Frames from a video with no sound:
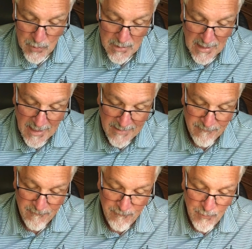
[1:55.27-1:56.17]
your
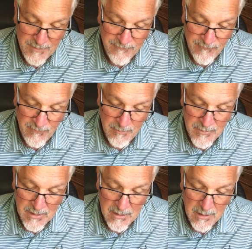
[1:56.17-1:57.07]
life free
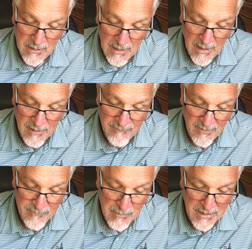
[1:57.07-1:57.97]
from love
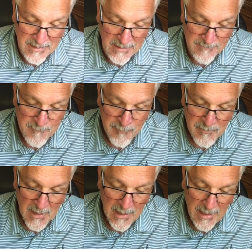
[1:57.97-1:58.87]
of money
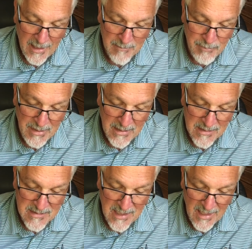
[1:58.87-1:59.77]
and be
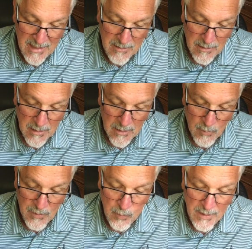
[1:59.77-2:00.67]
content
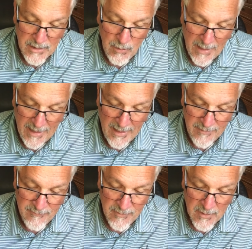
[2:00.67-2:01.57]
with what you
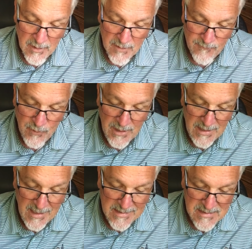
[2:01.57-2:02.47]
have, for
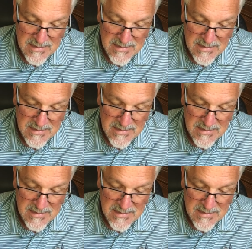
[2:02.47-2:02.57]
he has